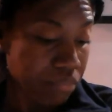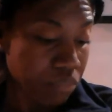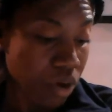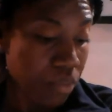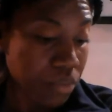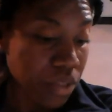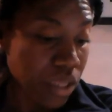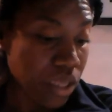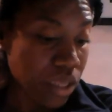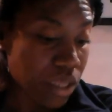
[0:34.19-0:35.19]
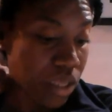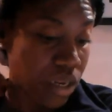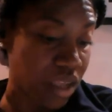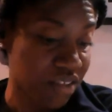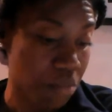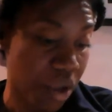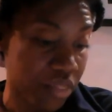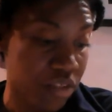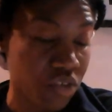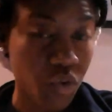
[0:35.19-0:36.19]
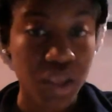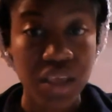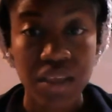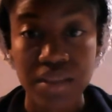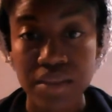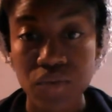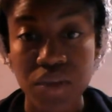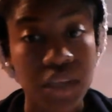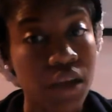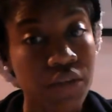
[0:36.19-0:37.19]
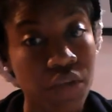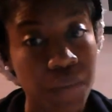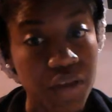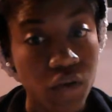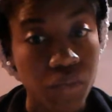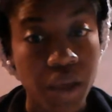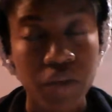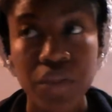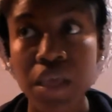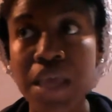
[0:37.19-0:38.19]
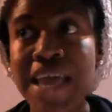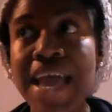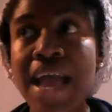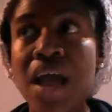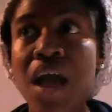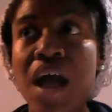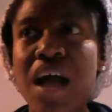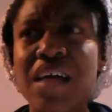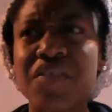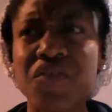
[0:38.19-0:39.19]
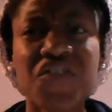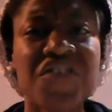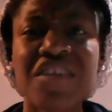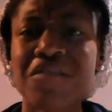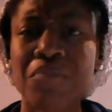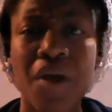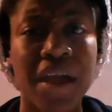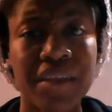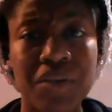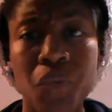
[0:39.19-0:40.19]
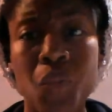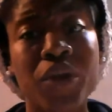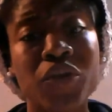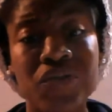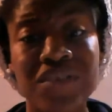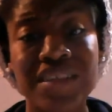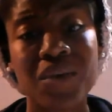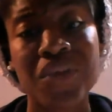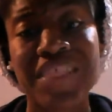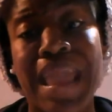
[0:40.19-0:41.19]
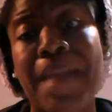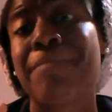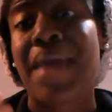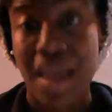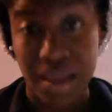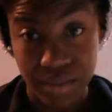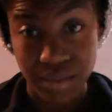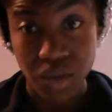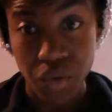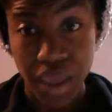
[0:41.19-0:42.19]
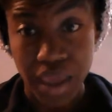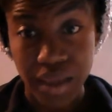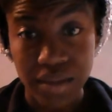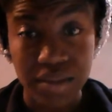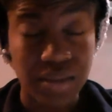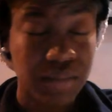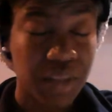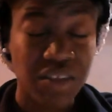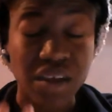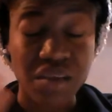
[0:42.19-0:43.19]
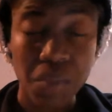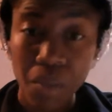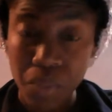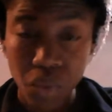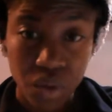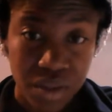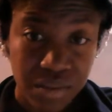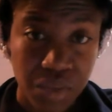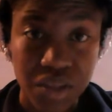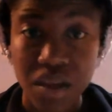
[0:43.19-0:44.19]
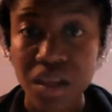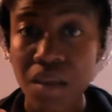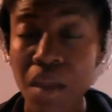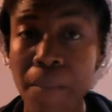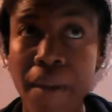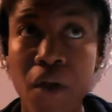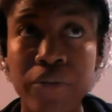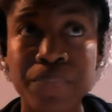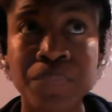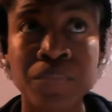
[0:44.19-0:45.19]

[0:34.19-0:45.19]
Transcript: probably next month, so you can hear it from his own mouth. There's a sense of pride when you're dealing with a man, okay? I'm not talking about boys. I'm not talking about